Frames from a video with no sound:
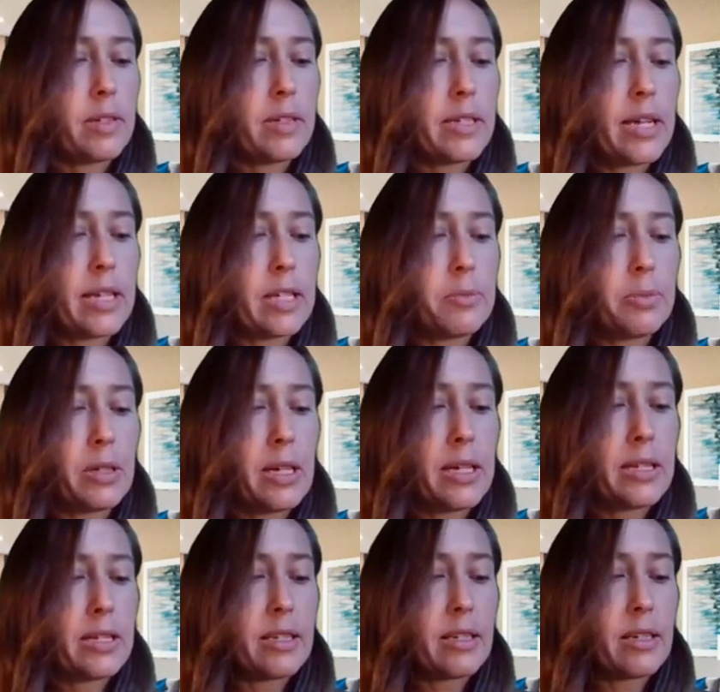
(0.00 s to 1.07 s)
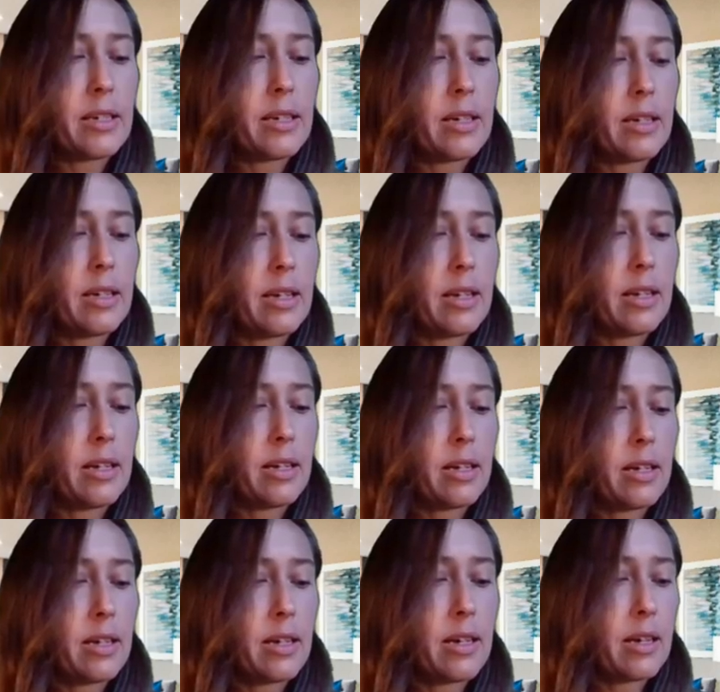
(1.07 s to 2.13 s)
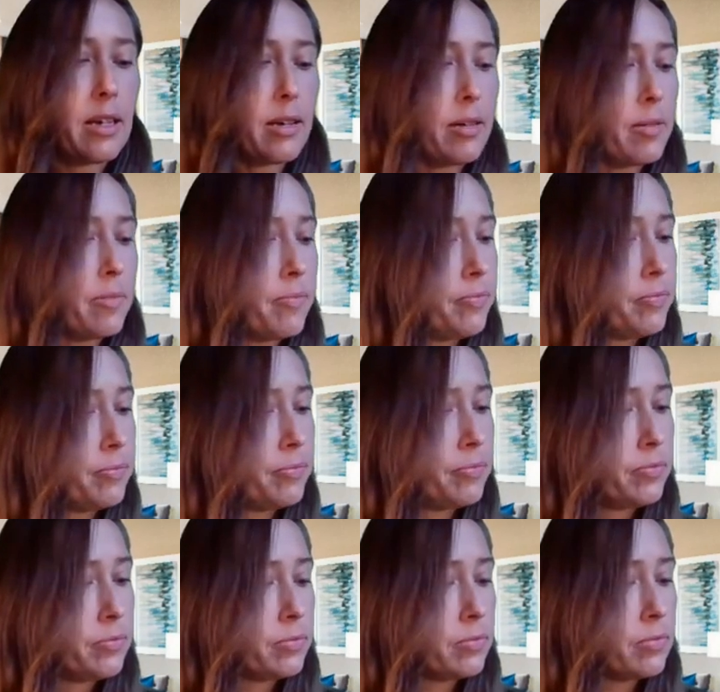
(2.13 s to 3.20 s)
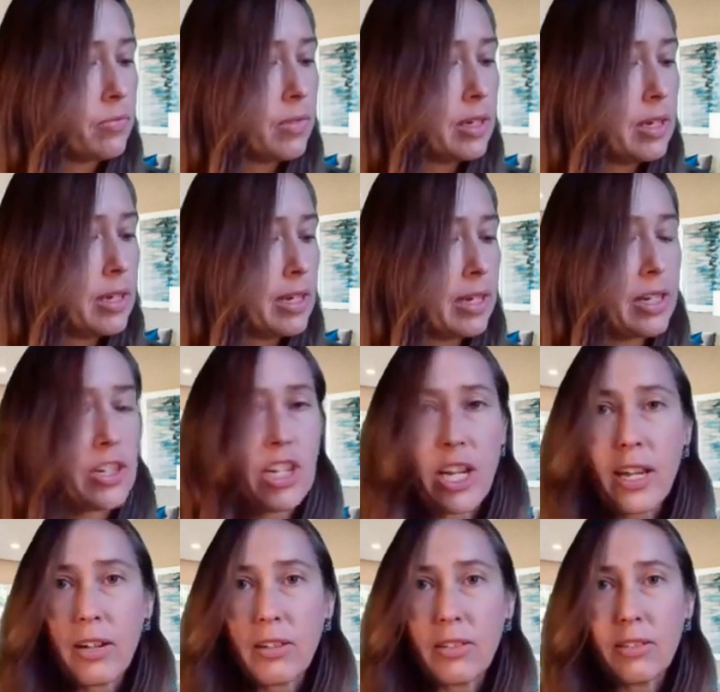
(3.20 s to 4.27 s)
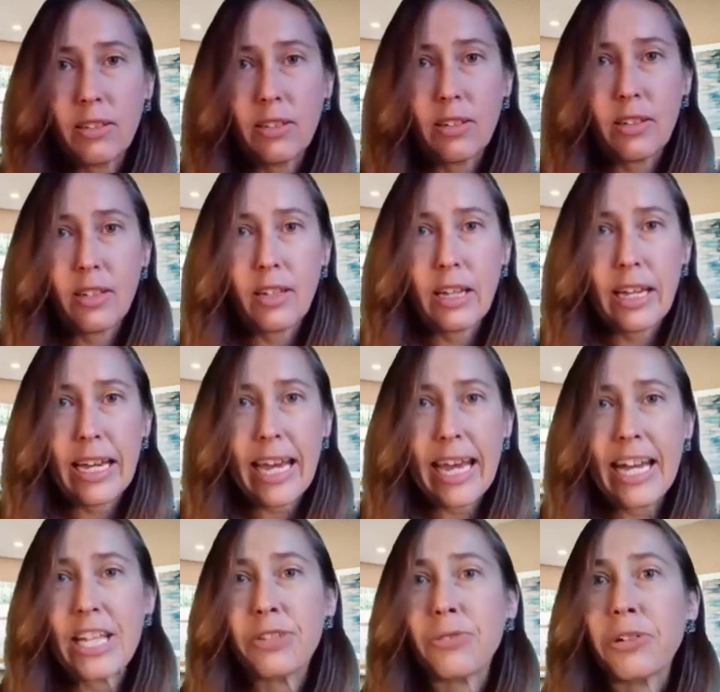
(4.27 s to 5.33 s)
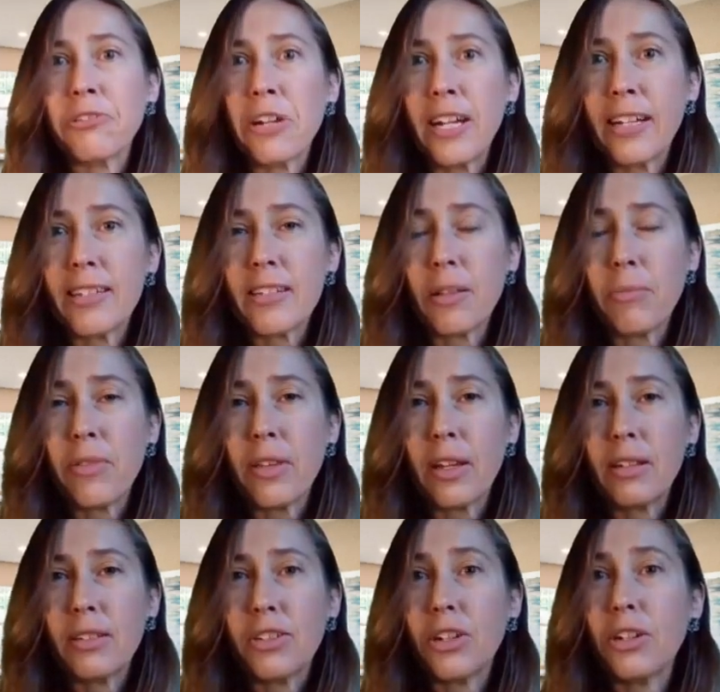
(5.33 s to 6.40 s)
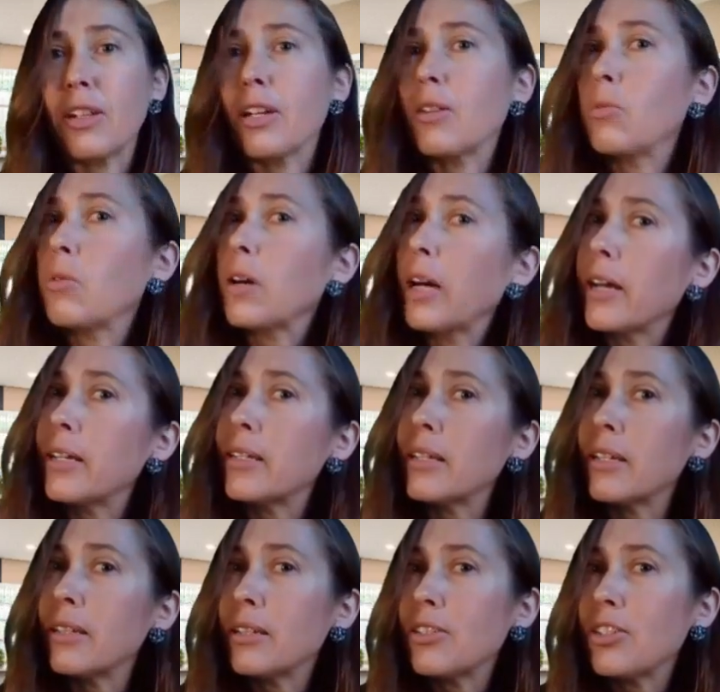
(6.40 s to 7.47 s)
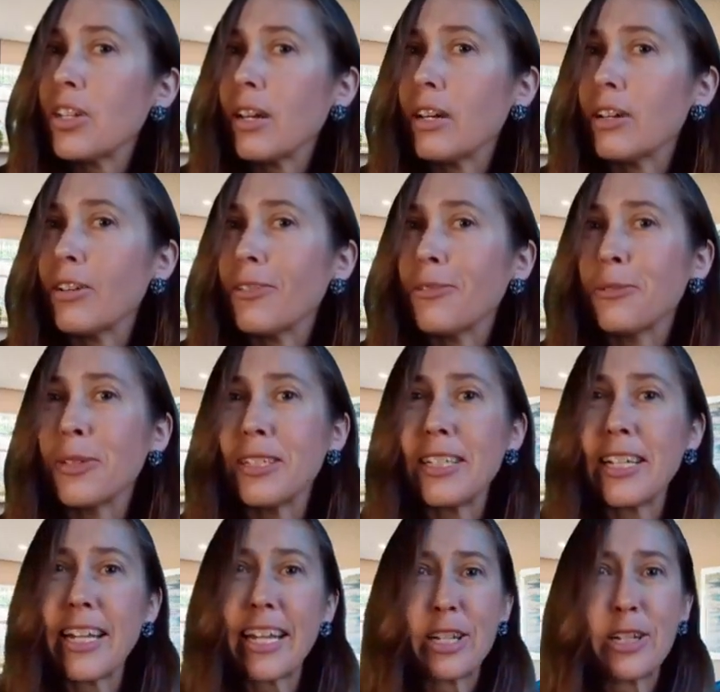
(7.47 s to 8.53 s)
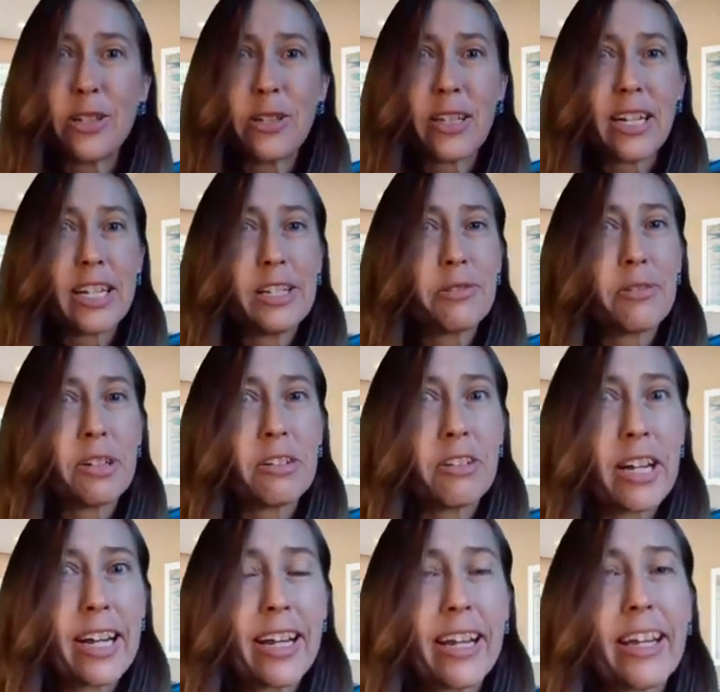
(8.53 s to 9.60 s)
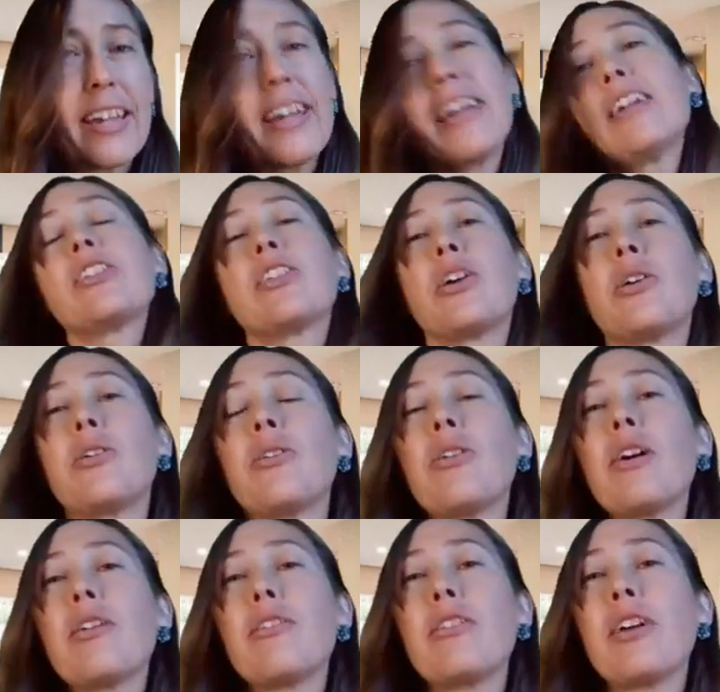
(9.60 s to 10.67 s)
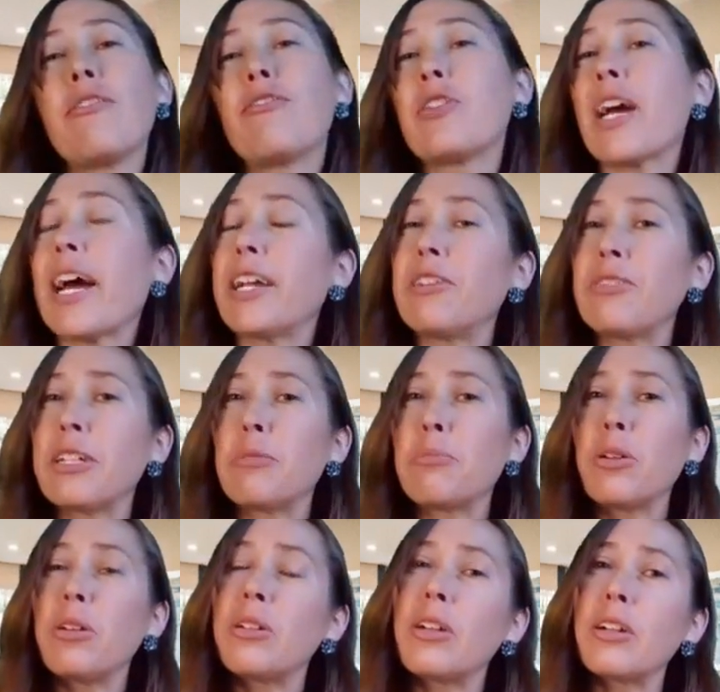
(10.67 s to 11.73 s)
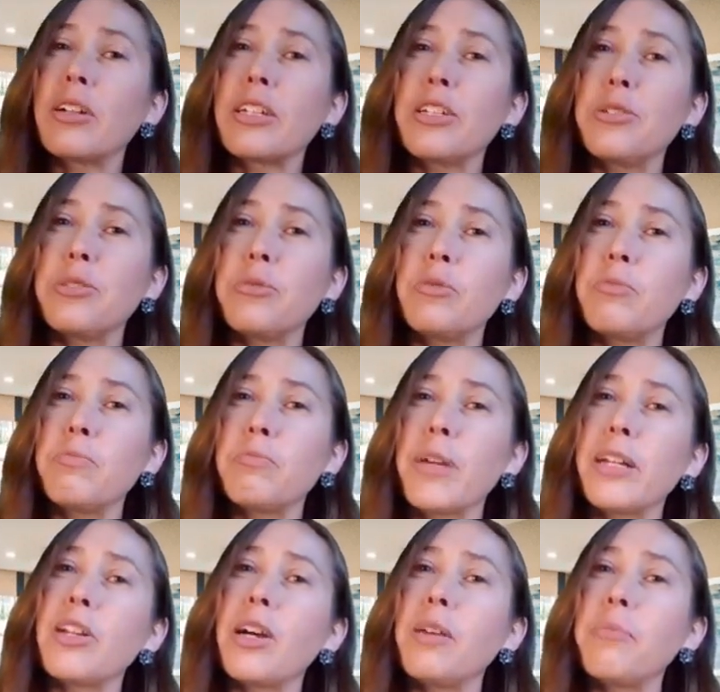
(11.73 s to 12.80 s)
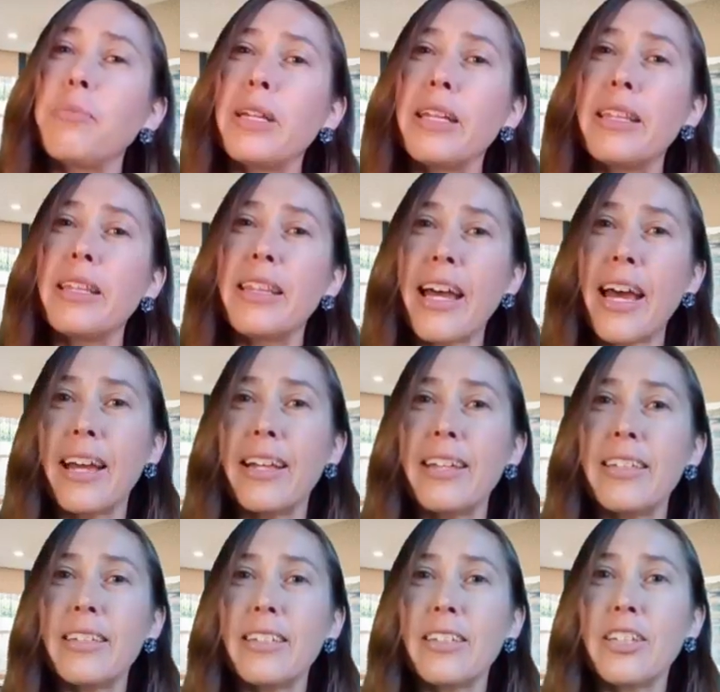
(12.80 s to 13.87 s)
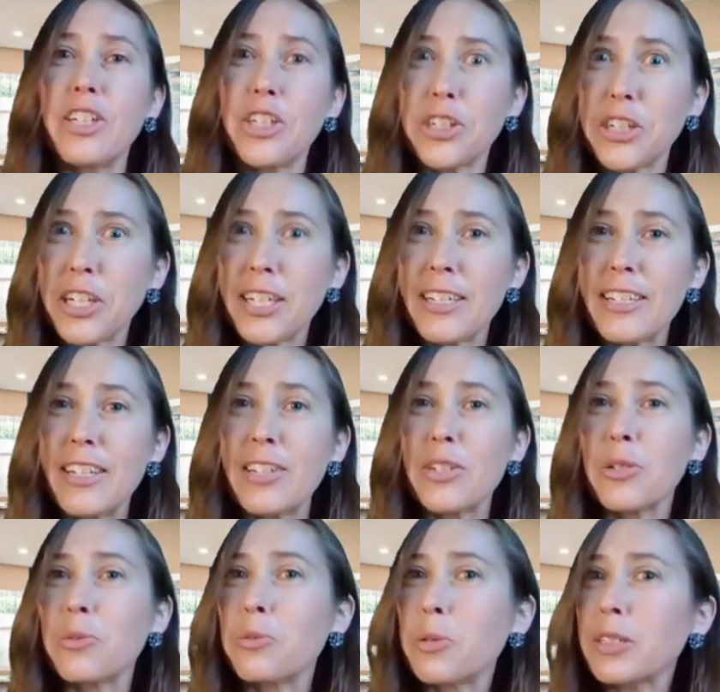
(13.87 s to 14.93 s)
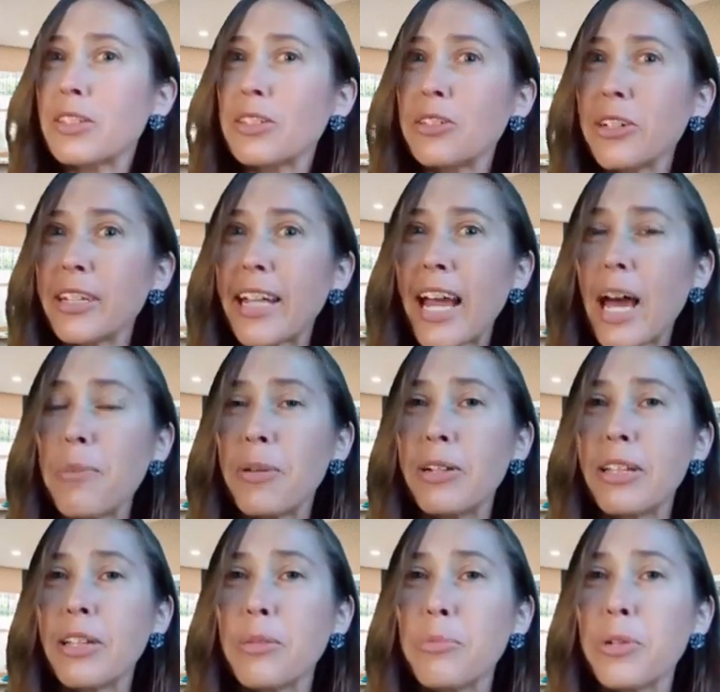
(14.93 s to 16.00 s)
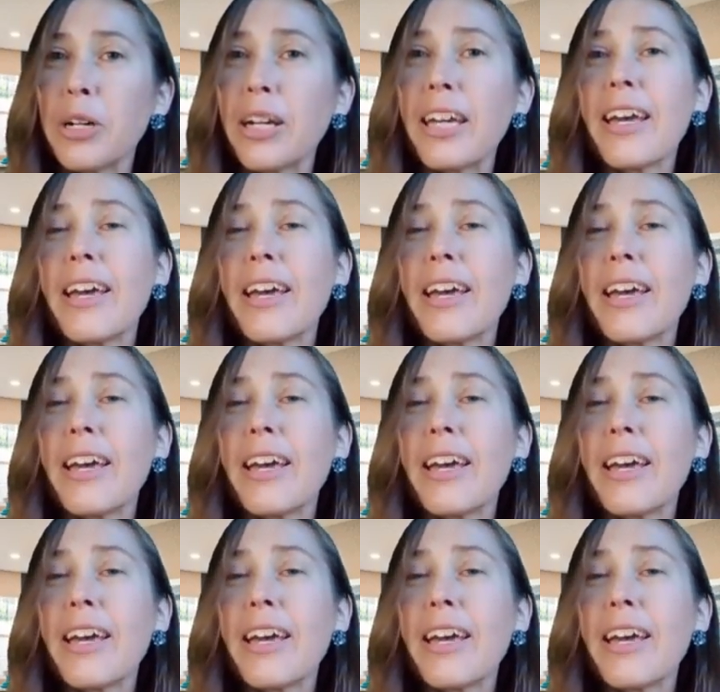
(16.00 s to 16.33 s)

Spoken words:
takes place in a jail, and he's regretting something. So you're like, why is he in jail? What did he do that he's regretting? So if you hadn't read the prologue, you might not be that curious as to what's going to happen in the book.